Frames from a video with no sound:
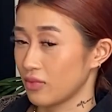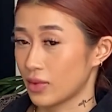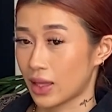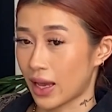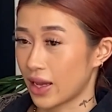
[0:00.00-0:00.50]

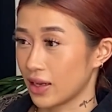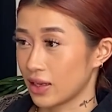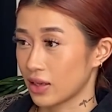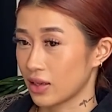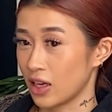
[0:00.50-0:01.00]

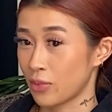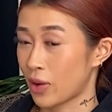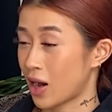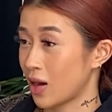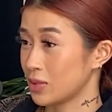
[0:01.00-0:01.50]
like hip
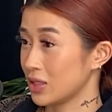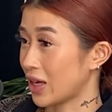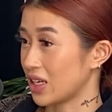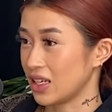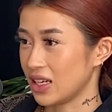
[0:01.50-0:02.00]
hop to
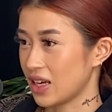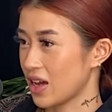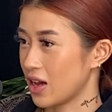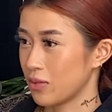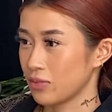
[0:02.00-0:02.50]
like
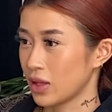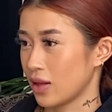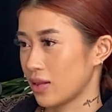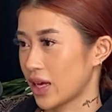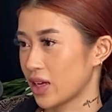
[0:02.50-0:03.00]
EDM,
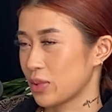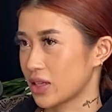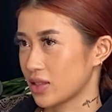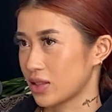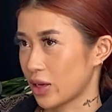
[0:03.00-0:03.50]
like
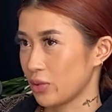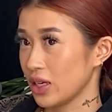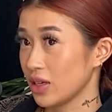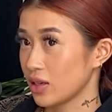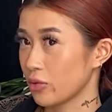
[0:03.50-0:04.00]
because like
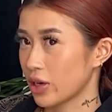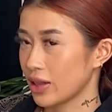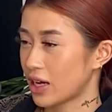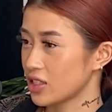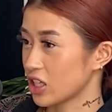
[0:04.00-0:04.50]
we're
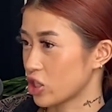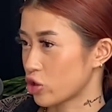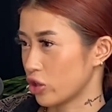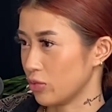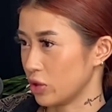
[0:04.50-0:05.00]
allowed to
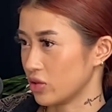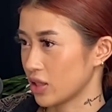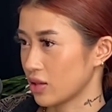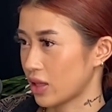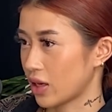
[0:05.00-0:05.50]
control the
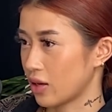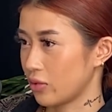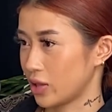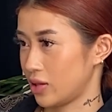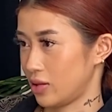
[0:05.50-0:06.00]
music, like
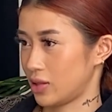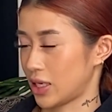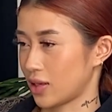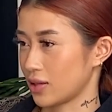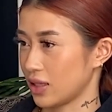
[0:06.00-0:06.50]
we're
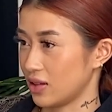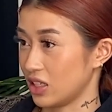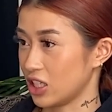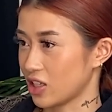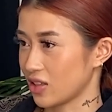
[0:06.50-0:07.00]
technically the
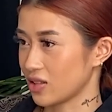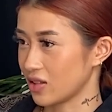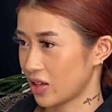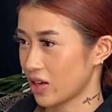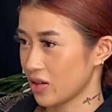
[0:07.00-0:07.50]
DJs
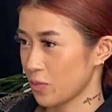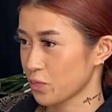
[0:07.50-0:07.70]
in there,